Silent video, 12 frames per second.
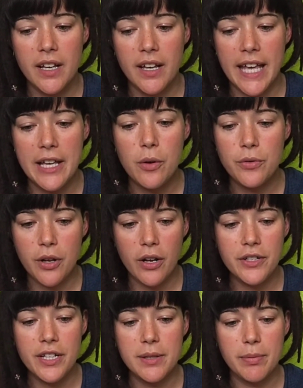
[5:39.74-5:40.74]
it goes on
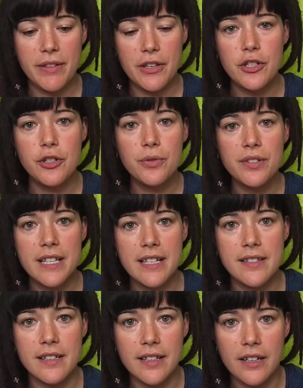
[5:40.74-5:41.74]
to explain the new
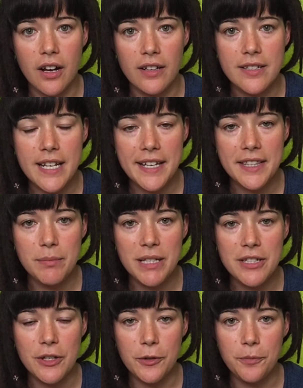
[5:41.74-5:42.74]
season that God's taken them
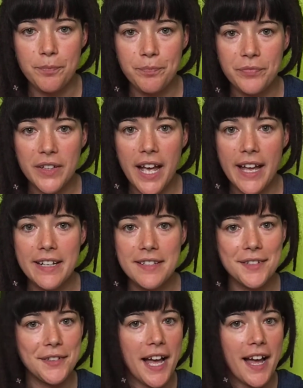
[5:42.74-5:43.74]
into. And it's
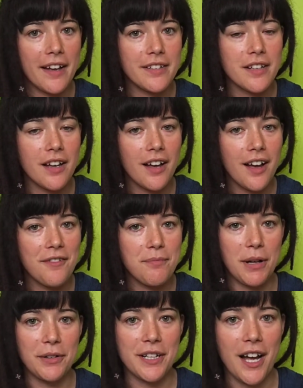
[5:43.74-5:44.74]
a land of
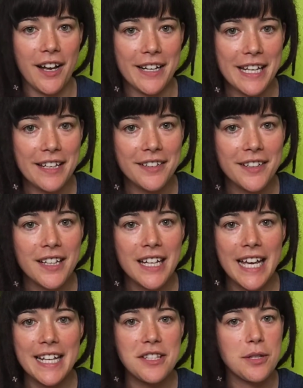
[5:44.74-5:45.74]
milk and honey.
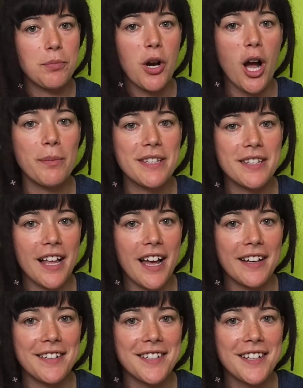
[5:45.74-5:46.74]
It's the promised
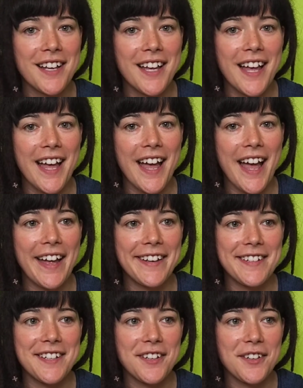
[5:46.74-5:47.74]
land.
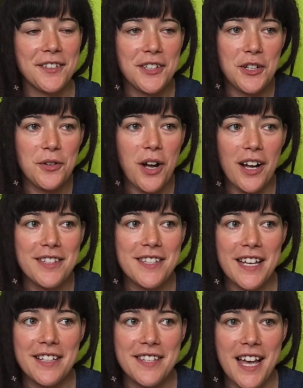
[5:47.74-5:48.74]
And, God
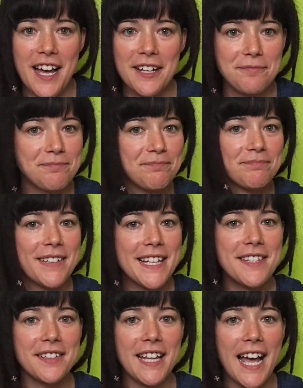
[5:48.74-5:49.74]
says that
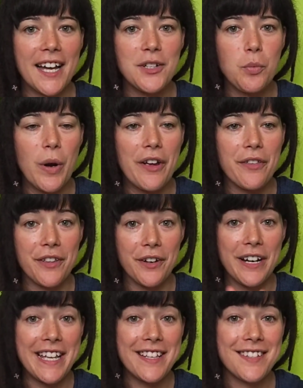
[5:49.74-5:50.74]
it's a land where there
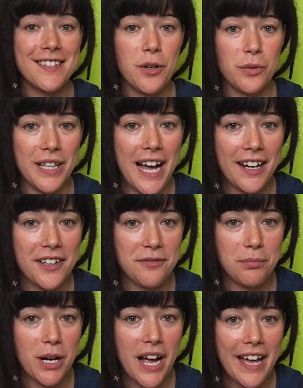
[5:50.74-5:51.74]
is no lack of
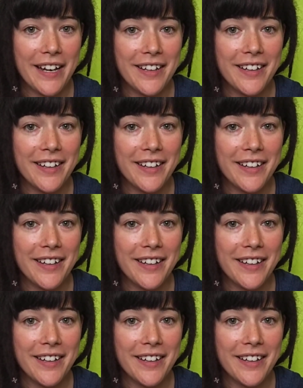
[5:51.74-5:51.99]
bread.